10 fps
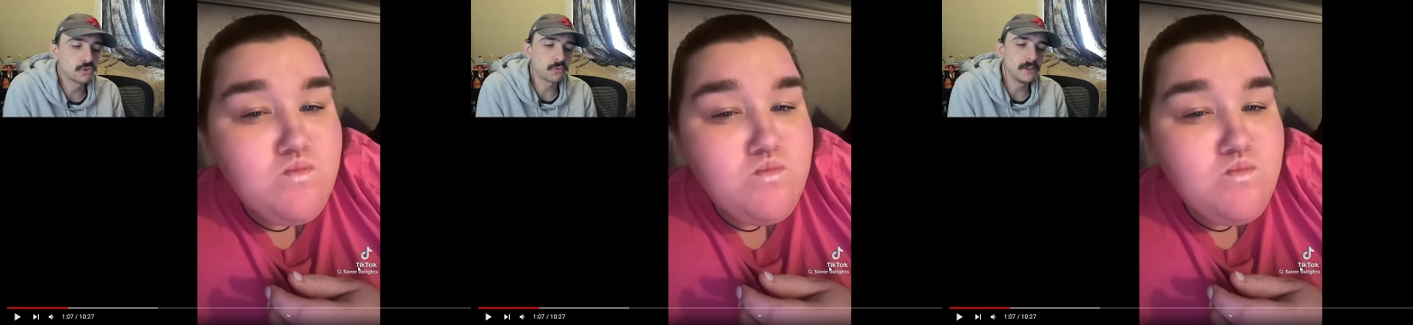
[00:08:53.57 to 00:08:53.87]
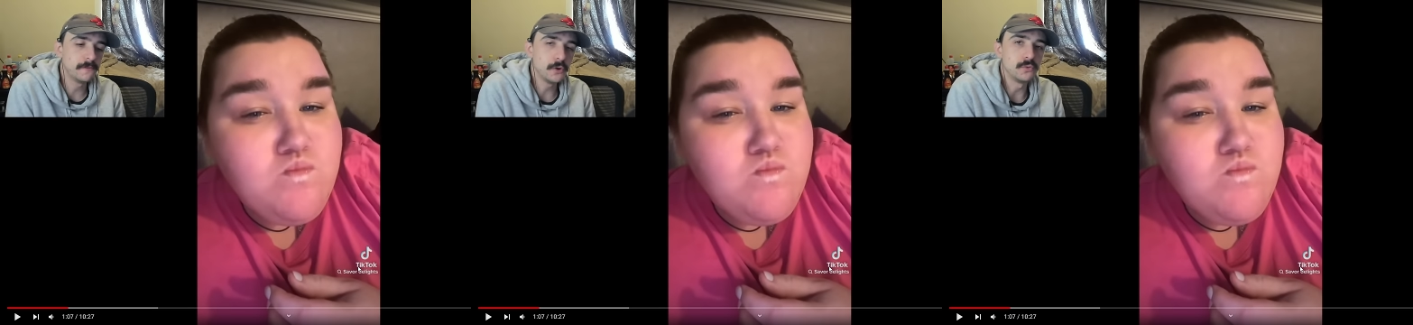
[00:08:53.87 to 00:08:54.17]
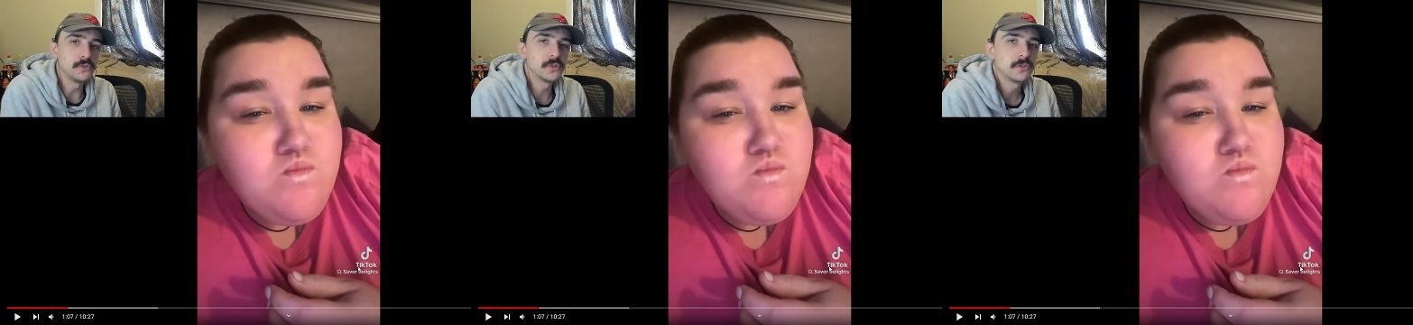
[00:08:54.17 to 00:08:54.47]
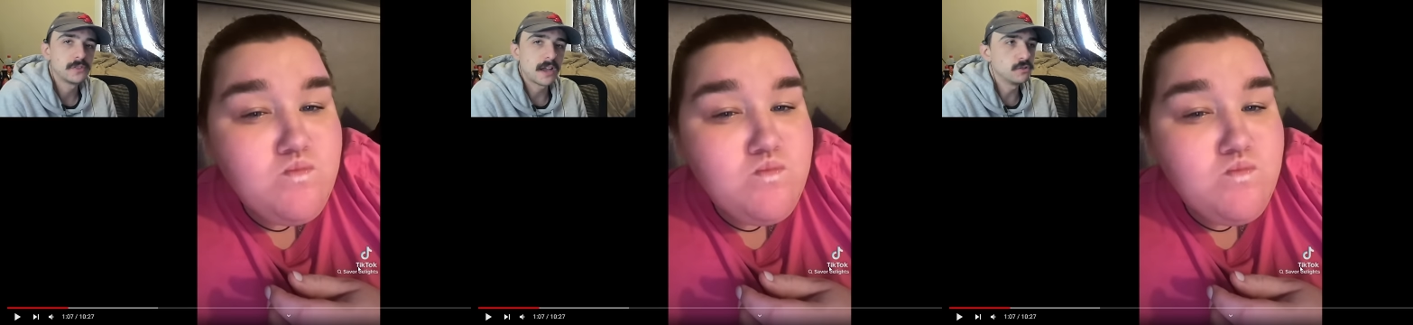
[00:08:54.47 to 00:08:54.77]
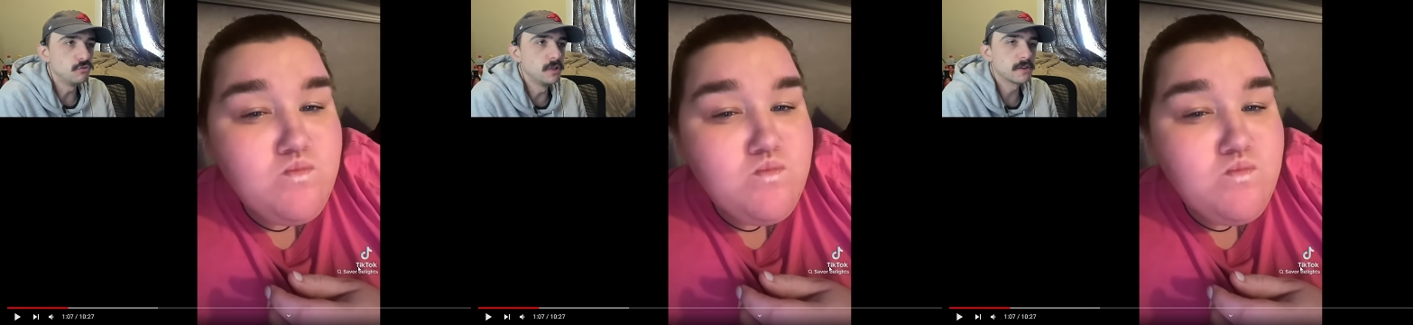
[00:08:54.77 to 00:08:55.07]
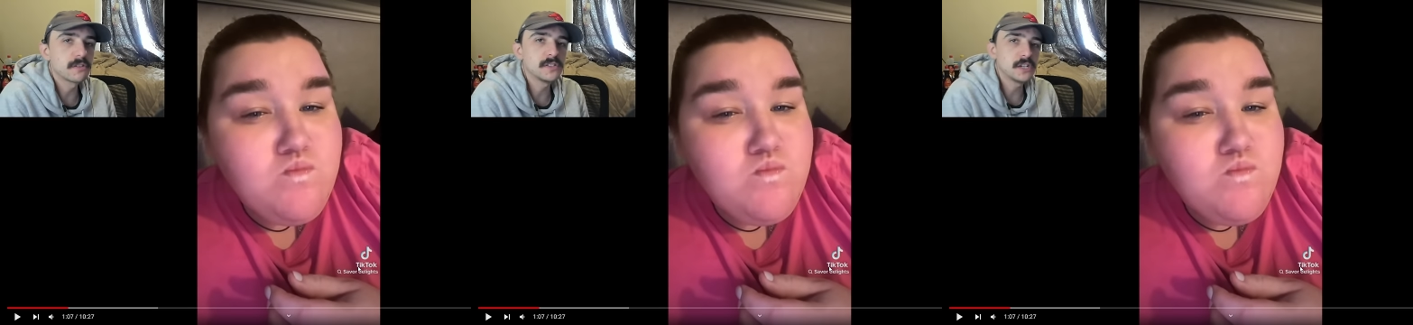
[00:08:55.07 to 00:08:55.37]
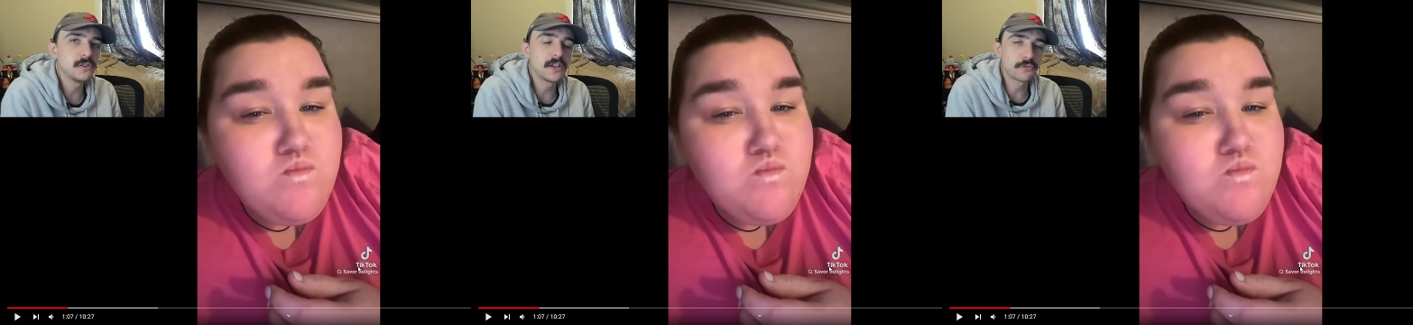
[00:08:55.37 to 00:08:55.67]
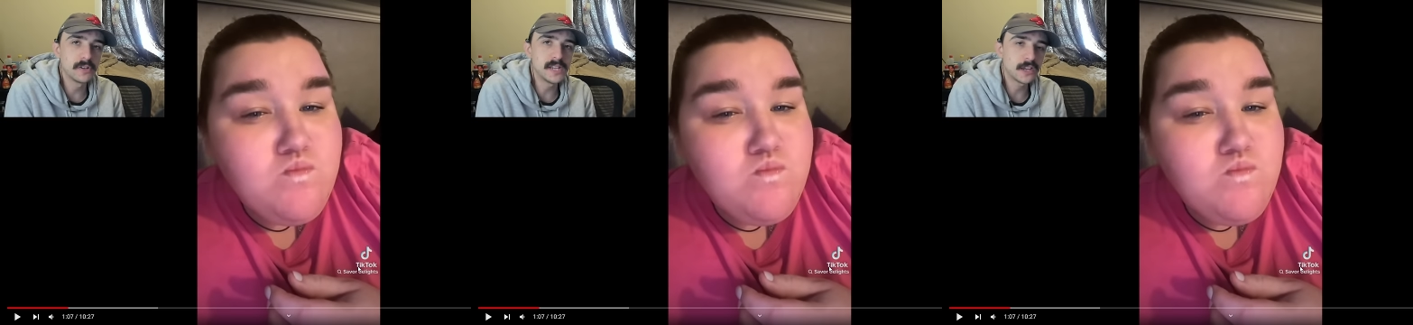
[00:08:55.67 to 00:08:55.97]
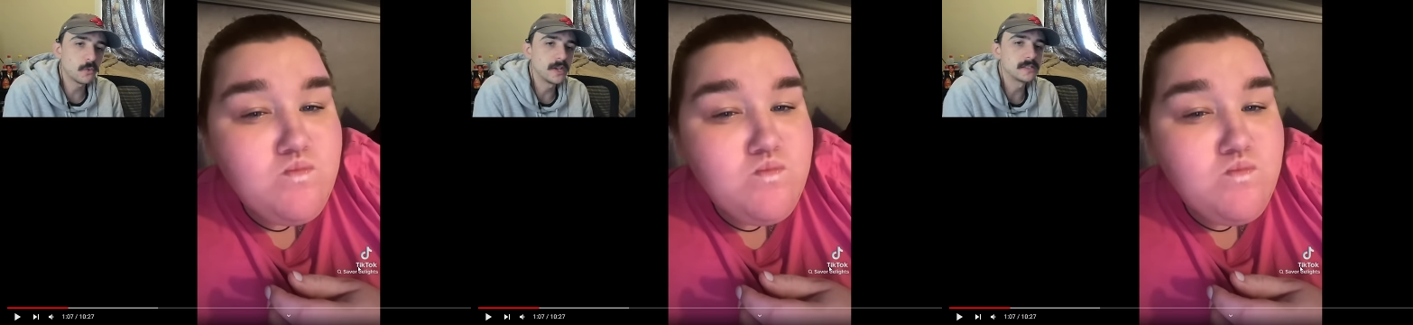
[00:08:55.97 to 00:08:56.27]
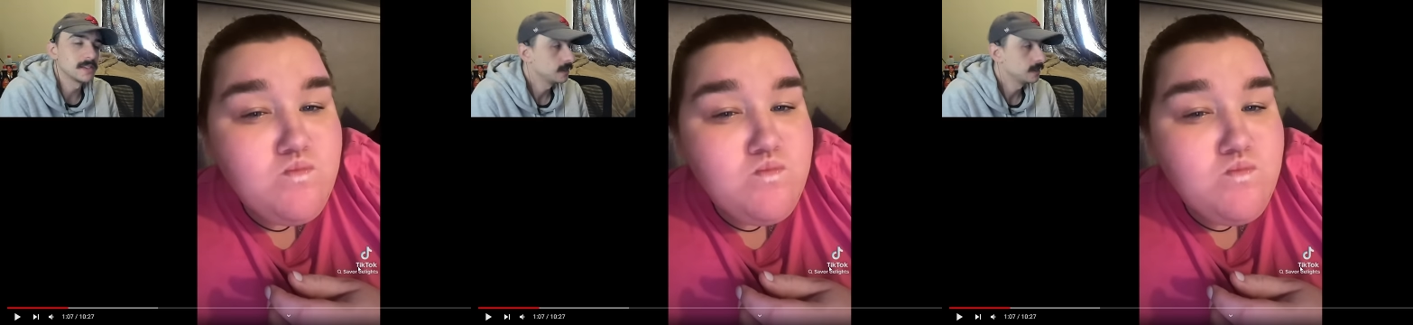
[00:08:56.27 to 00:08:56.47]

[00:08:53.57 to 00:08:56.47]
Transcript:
Speaker 1: three foods that you literally said you got three takeaways.